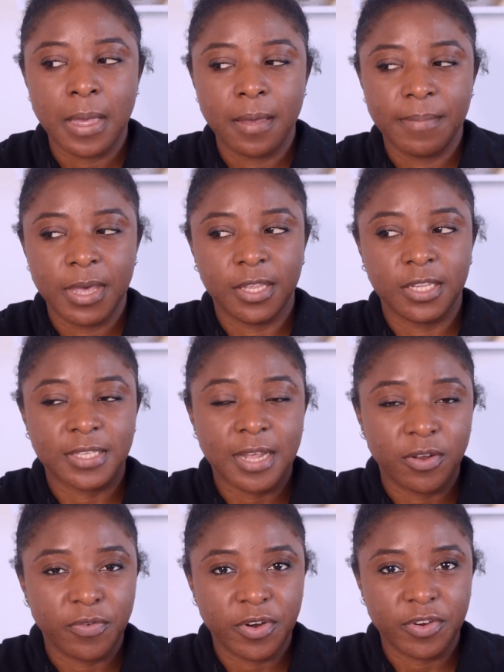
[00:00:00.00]
make this
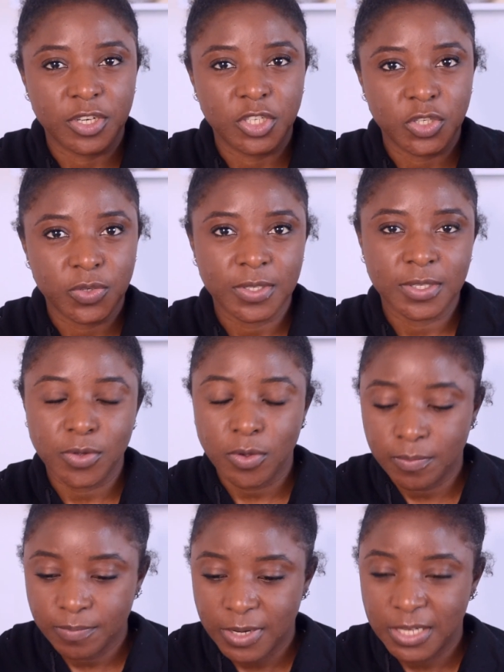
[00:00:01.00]
aloe vera juice.
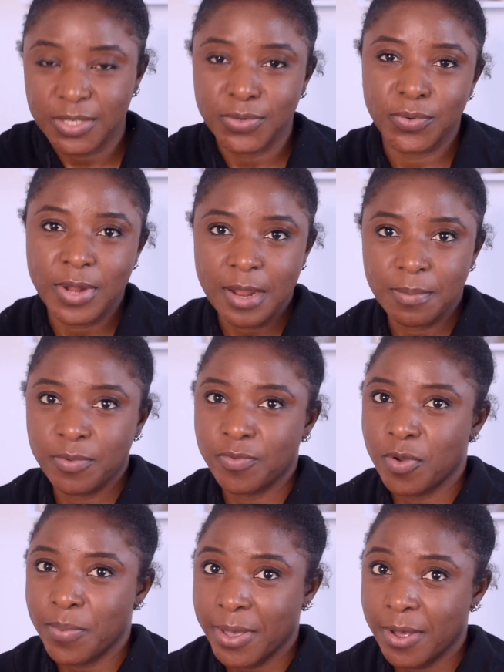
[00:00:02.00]
So let's do that
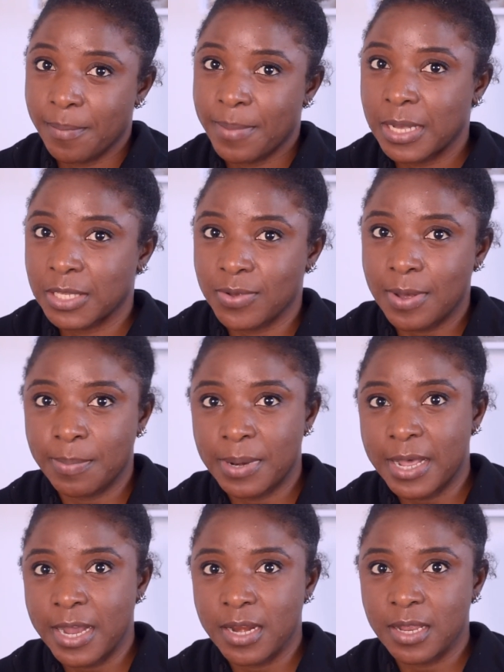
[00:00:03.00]
before we come back to
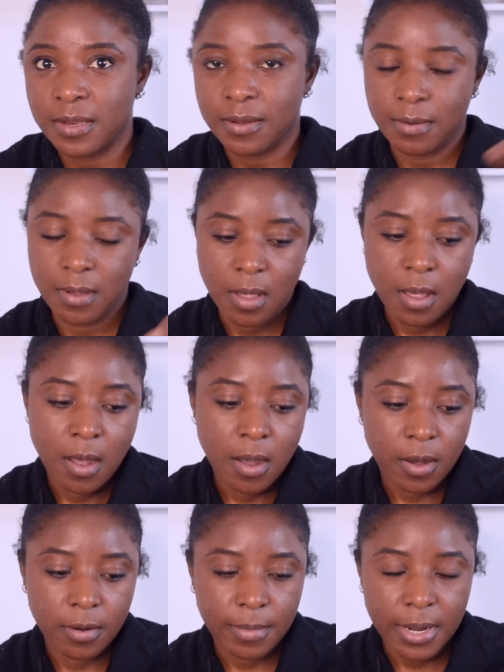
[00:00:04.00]
applying it
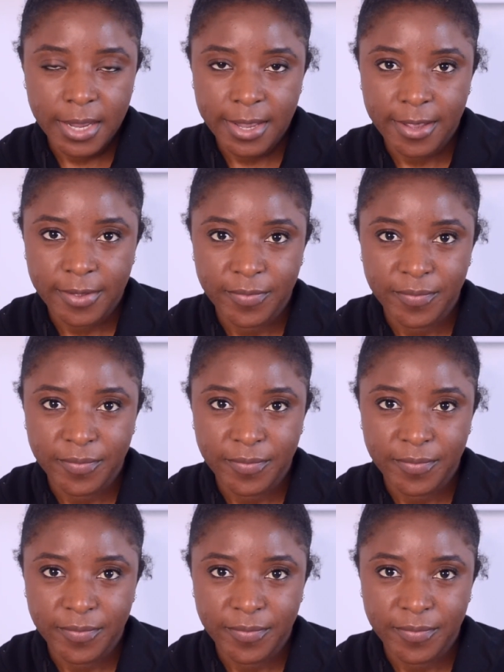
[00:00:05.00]
on my hair.